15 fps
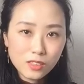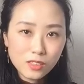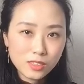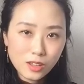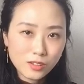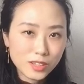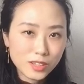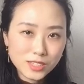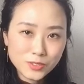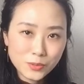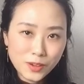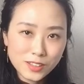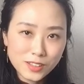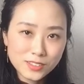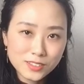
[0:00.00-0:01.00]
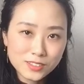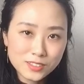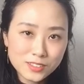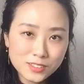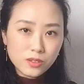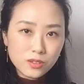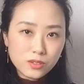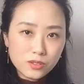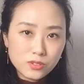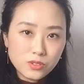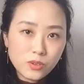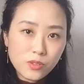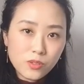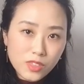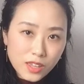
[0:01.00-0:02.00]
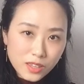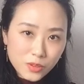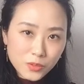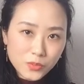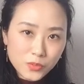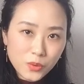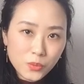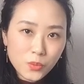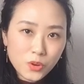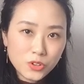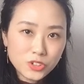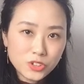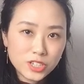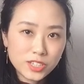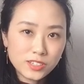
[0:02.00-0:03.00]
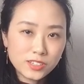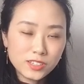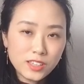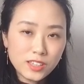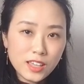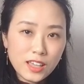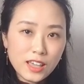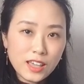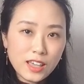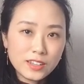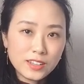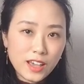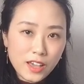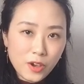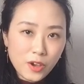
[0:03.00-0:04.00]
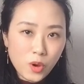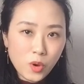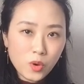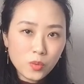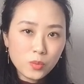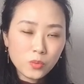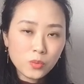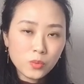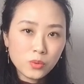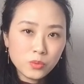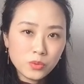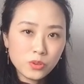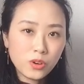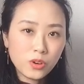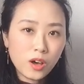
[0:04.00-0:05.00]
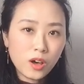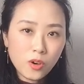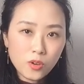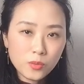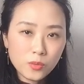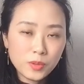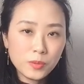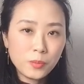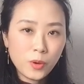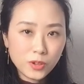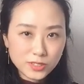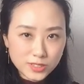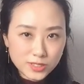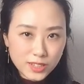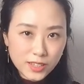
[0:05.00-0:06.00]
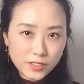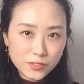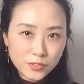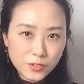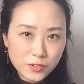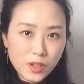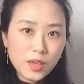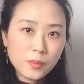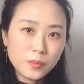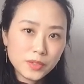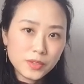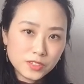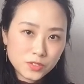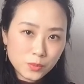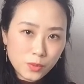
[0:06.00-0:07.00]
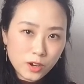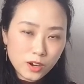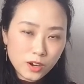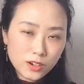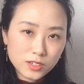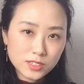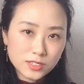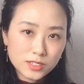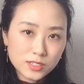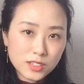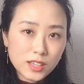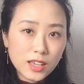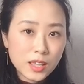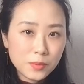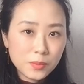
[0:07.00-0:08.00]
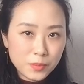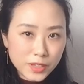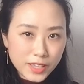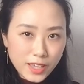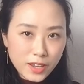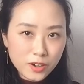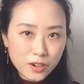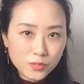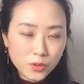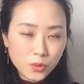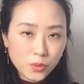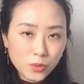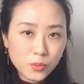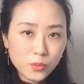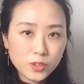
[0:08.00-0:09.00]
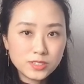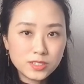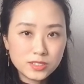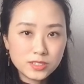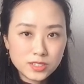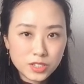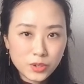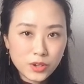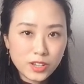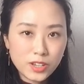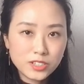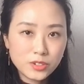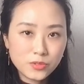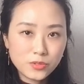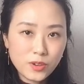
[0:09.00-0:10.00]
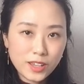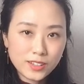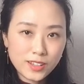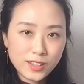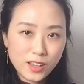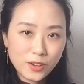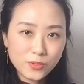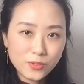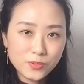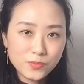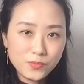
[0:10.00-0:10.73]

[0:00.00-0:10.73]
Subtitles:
not this one. So thank you for watching, and I hope we will all be positive, be smart, and be careful with the situation right now.